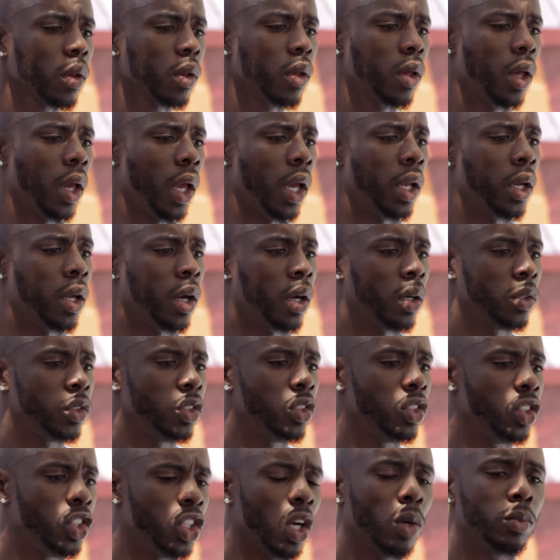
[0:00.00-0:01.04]
And
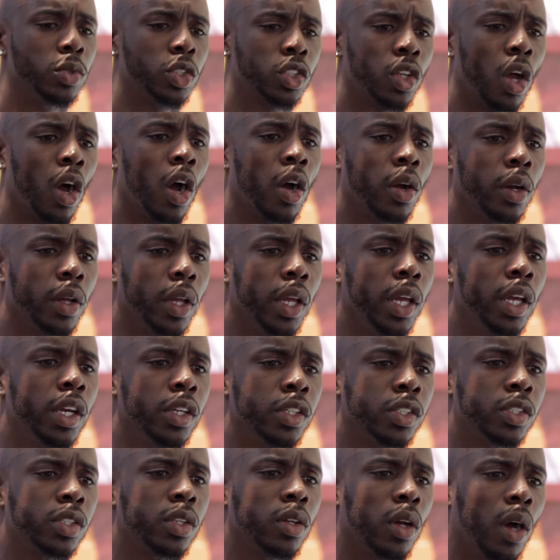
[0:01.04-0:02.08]
JUMPSTART
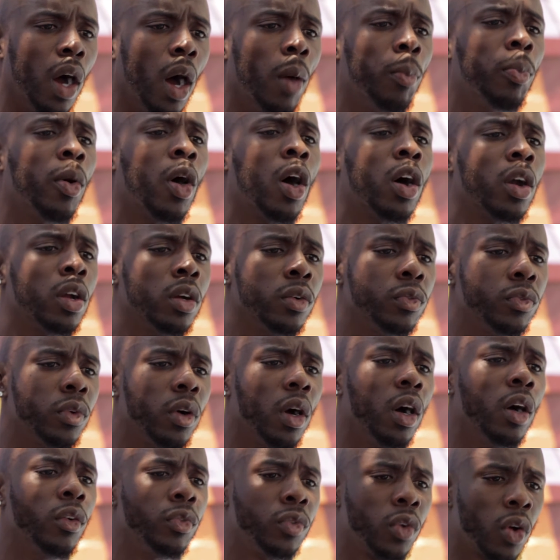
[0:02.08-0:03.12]
is a part
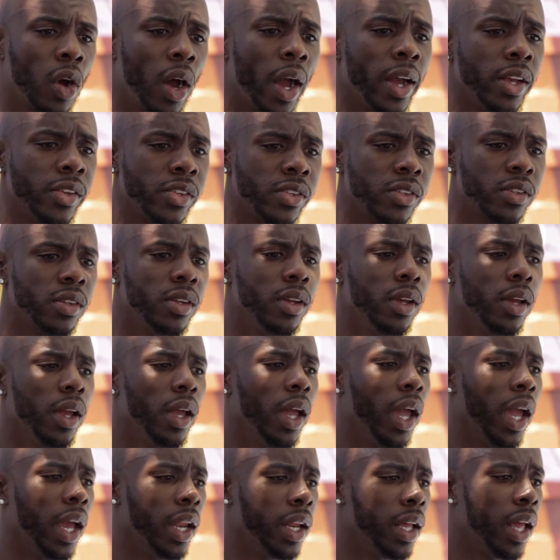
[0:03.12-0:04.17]
of Christ,
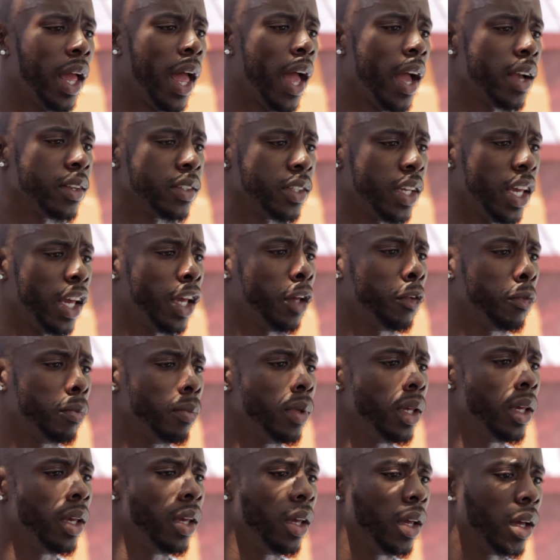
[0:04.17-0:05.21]
and it has gave
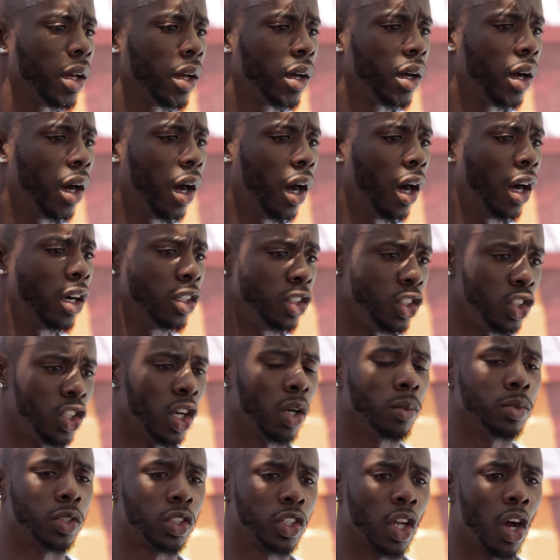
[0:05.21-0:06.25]
me a
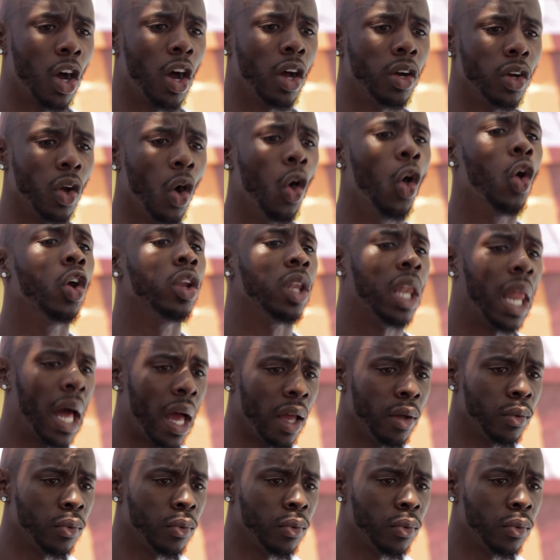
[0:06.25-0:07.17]
jump start on life.